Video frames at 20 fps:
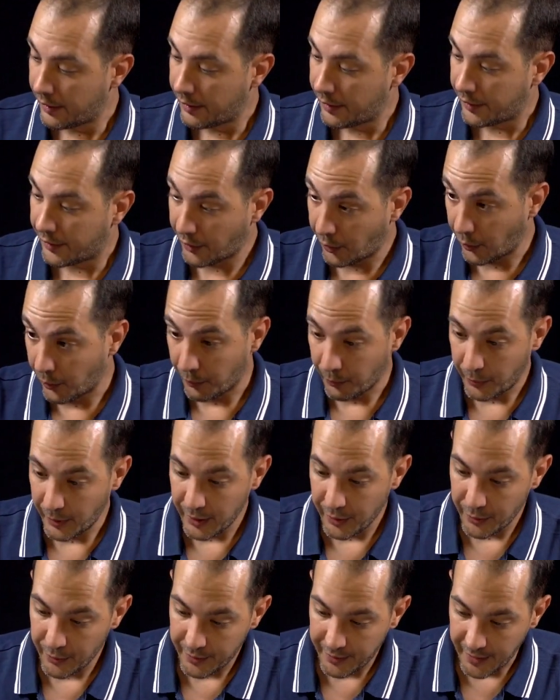So
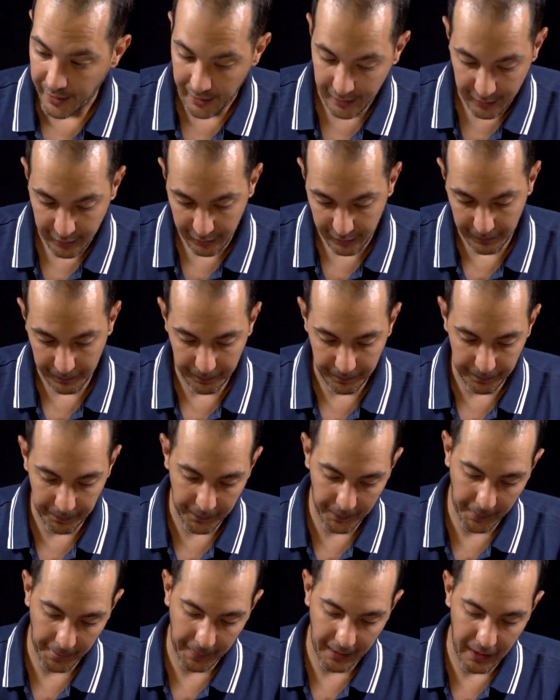when you take
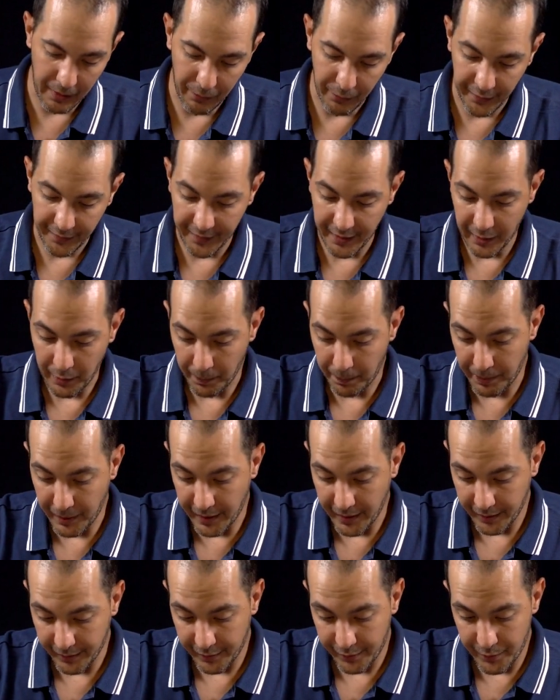everything
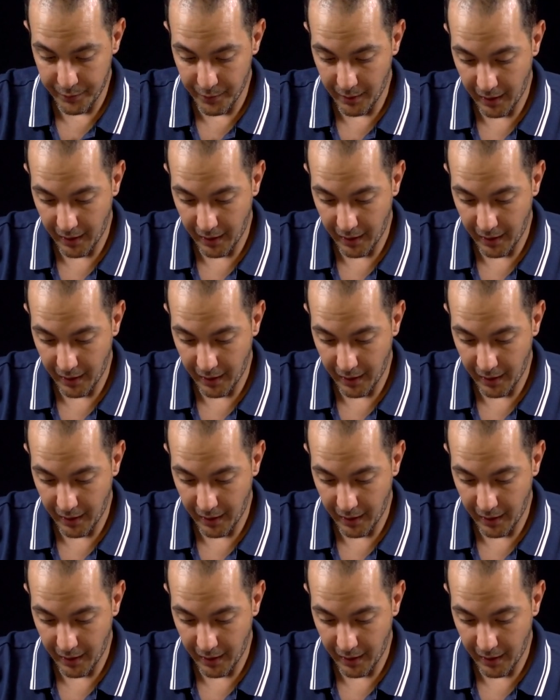apart, you